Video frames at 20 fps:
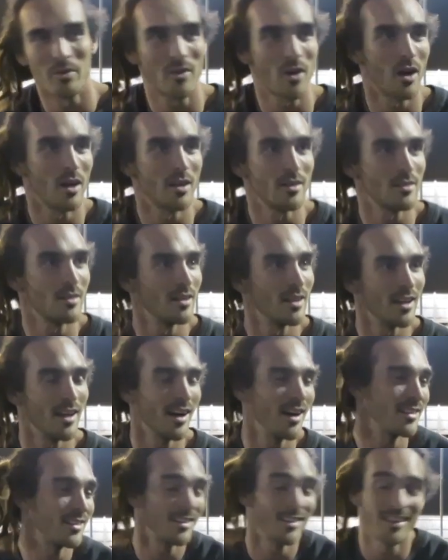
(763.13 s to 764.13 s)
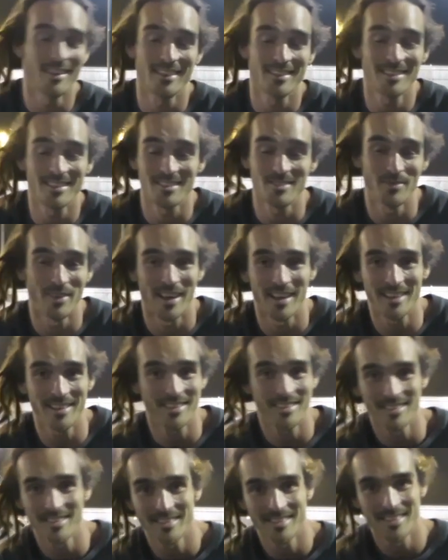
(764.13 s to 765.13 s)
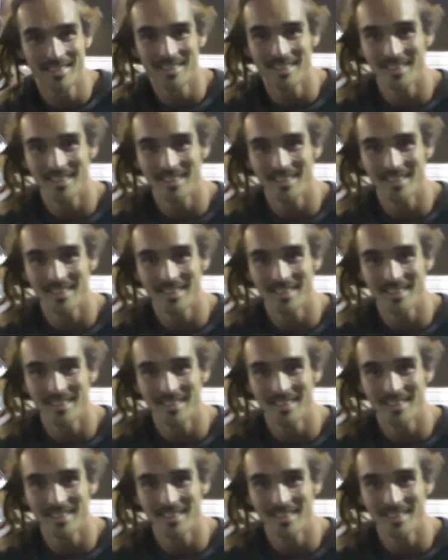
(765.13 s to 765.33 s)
We've kind of, I don't know, it's just mad.